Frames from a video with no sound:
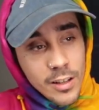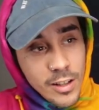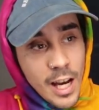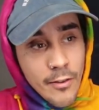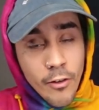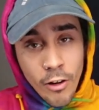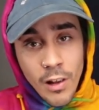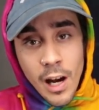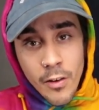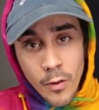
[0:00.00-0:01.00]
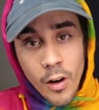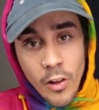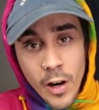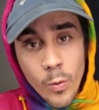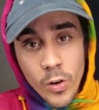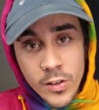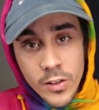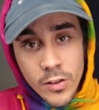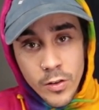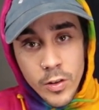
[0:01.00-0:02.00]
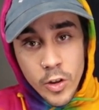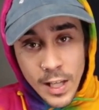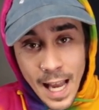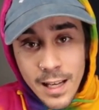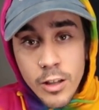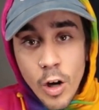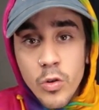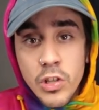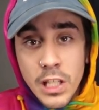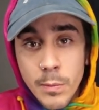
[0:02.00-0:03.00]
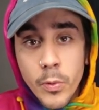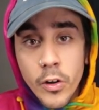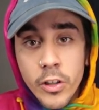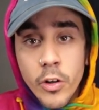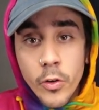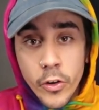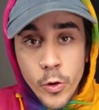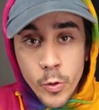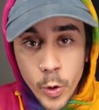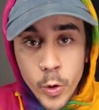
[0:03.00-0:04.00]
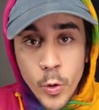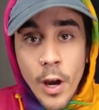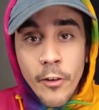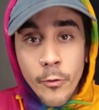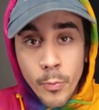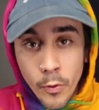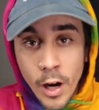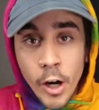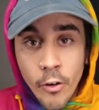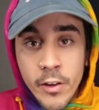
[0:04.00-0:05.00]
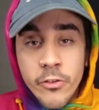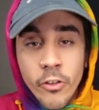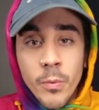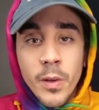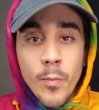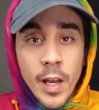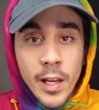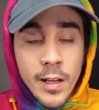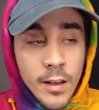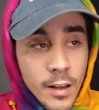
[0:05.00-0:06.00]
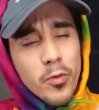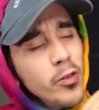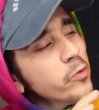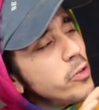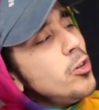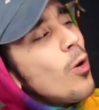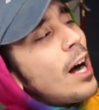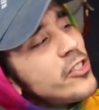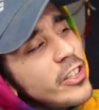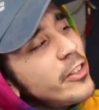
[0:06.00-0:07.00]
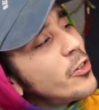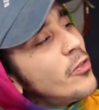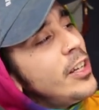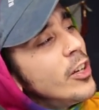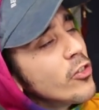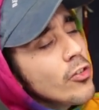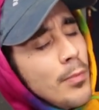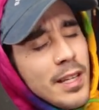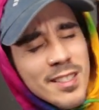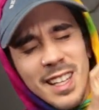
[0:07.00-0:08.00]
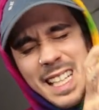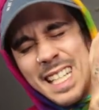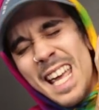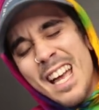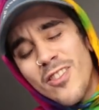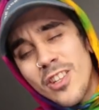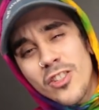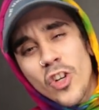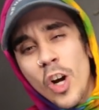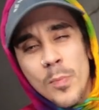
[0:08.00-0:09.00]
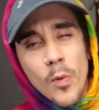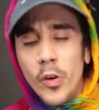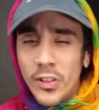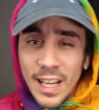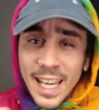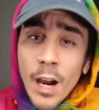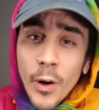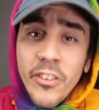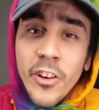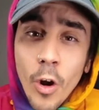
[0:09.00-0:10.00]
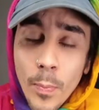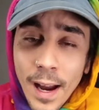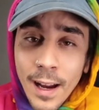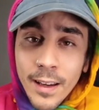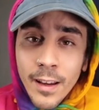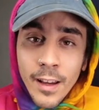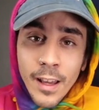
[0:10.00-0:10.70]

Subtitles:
You have a lot of work to do. You can go deeper. You do have progress to be made. Rewatching those videos for me is like nails on chalkboard. Like I can't wait to go back.